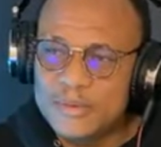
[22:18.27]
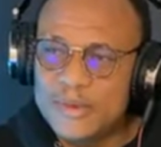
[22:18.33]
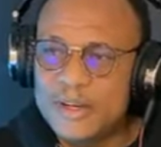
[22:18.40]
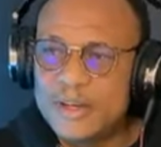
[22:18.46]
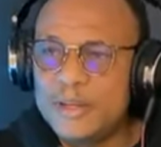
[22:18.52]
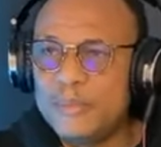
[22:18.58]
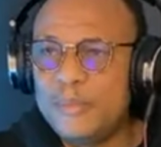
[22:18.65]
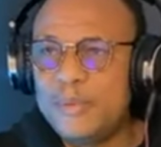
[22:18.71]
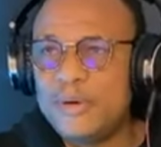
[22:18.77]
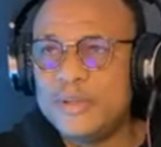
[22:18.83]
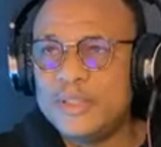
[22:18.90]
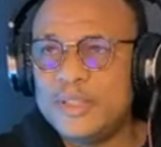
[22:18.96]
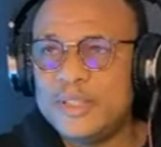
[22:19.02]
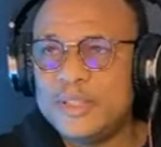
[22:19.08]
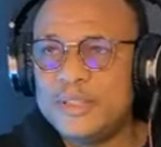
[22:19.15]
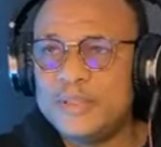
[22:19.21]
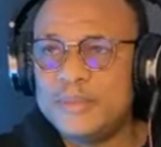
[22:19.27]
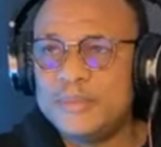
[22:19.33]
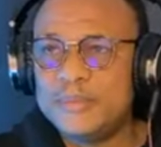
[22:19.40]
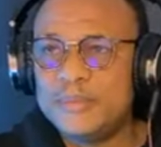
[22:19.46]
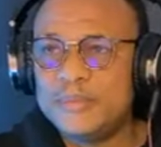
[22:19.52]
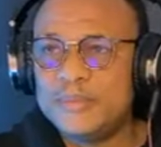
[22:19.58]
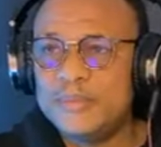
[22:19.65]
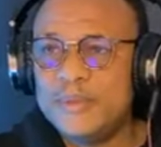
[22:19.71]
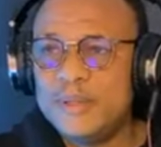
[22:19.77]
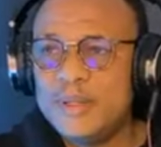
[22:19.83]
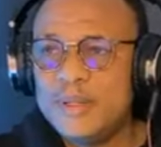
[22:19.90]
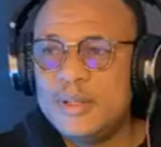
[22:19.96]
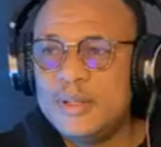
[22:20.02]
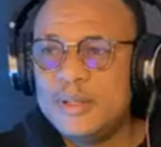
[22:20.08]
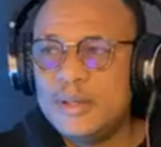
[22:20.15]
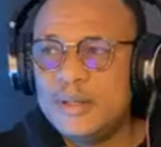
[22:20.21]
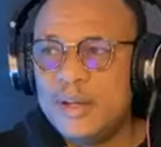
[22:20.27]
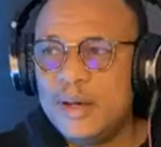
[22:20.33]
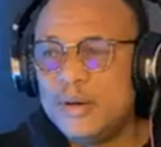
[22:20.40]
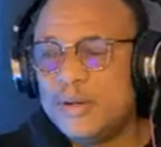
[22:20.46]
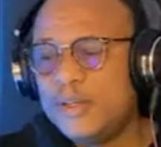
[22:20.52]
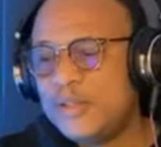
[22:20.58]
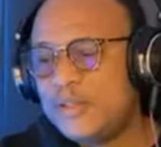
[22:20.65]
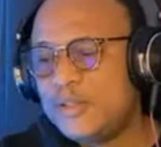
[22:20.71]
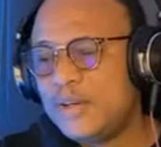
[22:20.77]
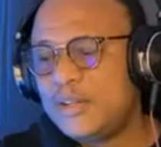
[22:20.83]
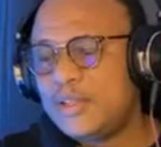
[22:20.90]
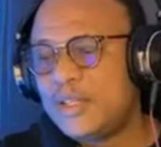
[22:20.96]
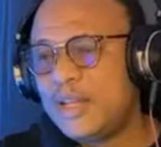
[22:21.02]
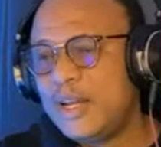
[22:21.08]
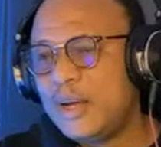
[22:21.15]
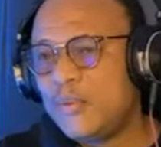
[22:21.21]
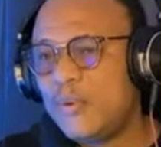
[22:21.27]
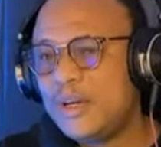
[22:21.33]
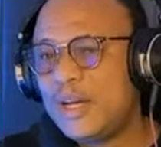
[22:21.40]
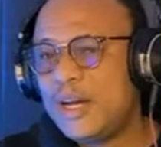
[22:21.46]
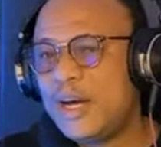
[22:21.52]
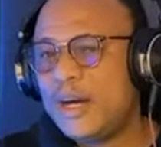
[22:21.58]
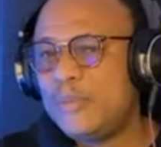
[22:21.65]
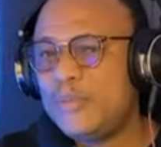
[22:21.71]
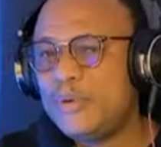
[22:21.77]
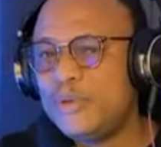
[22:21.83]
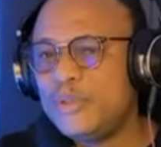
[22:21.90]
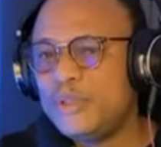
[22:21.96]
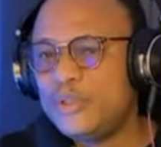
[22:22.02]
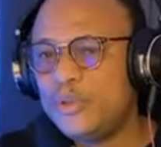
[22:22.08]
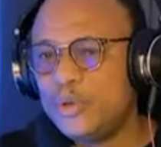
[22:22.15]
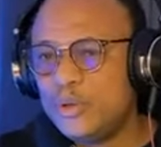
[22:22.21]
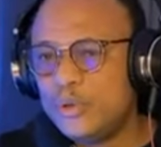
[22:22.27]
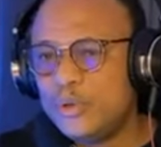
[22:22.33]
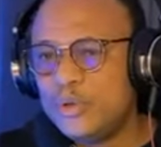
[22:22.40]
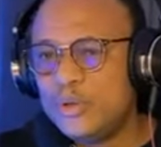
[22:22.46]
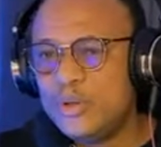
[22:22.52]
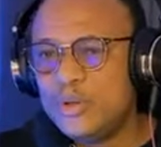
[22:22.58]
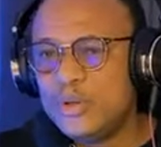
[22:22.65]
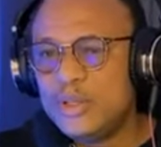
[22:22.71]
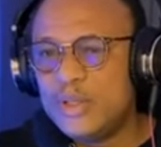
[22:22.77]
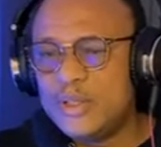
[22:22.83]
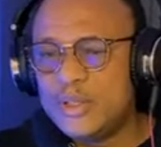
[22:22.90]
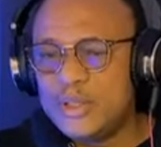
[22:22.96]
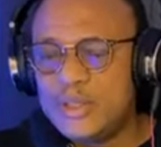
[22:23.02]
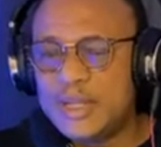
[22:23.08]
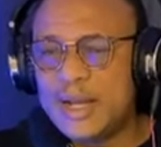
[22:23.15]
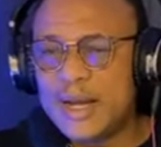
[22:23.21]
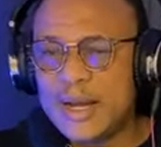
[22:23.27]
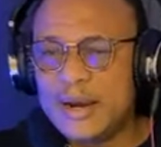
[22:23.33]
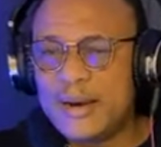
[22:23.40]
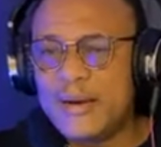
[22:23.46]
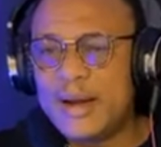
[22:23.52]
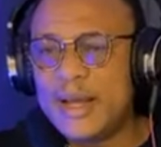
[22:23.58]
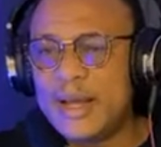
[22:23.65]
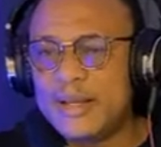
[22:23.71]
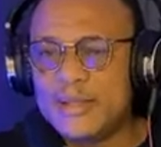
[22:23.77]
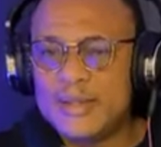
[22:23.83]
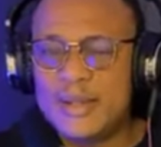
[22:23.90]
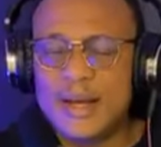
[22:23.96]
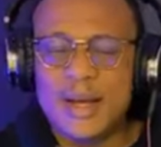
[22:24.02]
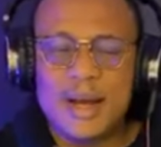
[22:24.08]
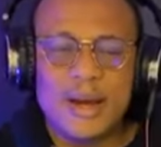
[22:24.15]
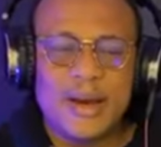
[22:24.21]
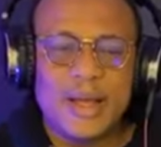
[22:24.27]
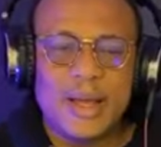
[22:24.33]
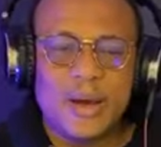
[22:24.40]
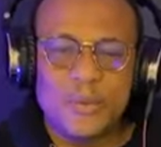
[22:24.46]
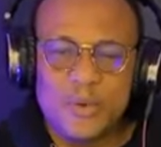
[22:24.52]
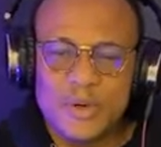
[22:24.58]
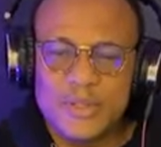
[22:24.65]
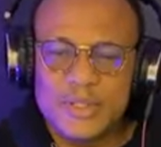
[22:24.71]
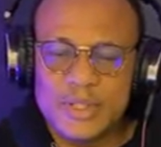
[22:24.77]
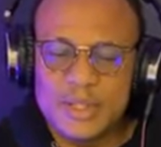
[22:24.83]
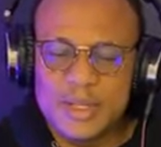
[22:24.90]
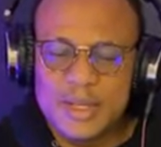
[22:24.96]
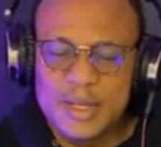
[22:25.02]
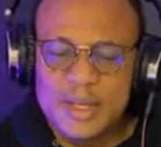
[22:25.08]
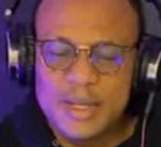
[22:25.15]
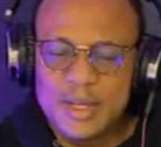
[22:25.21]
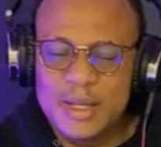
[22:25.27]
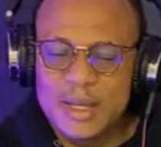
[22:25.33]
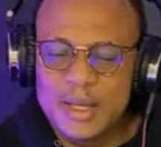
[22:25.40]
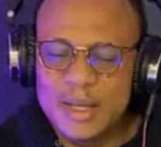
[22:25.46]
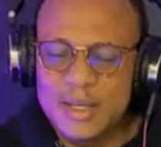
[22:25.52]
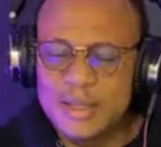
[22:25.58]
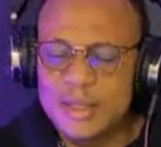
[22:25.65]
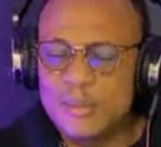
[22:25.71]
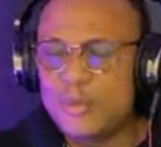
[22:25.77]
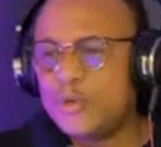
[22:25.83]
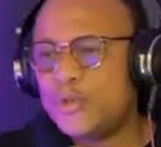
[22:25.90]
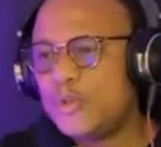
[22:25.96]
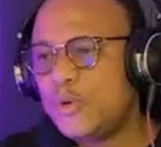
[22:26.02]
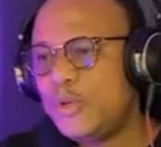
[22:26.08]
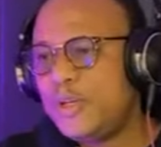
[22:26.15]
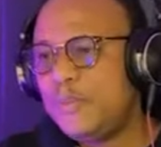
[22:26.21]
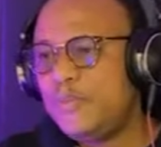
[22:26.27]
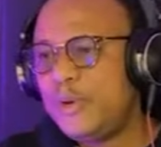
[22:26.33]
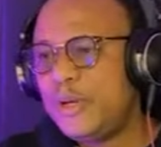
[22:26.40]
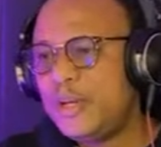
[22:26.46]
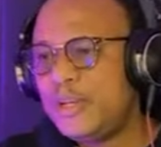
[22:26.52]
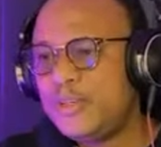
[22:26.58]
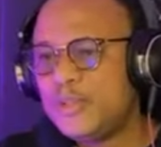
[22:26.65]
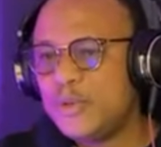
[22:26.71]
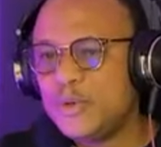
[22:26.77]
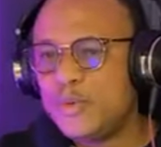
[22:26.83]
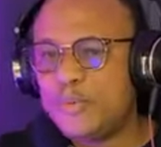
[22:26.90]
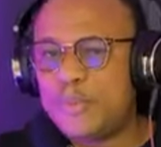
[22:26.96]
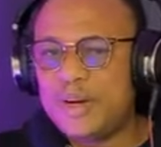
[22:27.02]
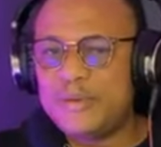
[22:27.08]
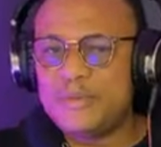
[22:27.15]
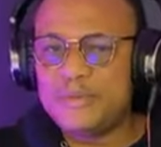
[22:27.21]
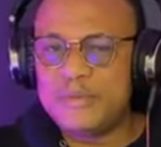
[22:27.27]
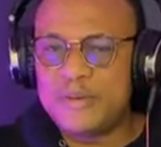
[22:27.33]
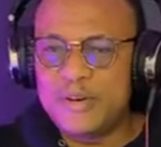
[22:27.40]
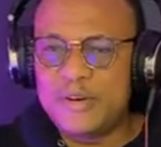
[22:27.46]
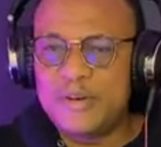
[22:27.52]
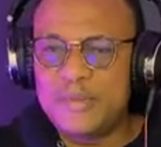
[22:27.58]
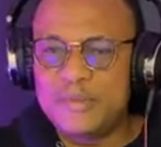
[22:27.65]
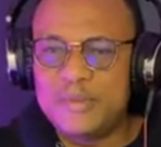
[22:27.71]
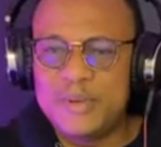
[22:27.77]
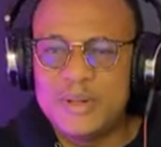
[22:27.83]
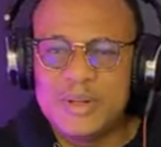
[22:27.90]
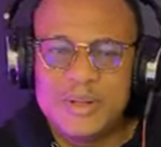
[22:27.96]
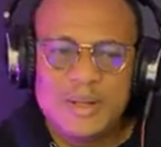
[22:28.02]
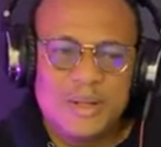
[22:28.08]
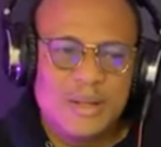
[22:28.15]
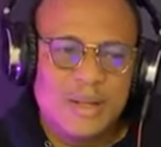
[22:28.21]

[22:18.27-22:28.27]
It's very important. Now, it's just like what happens to Zachariah. Zachariah was in the most holy place to perform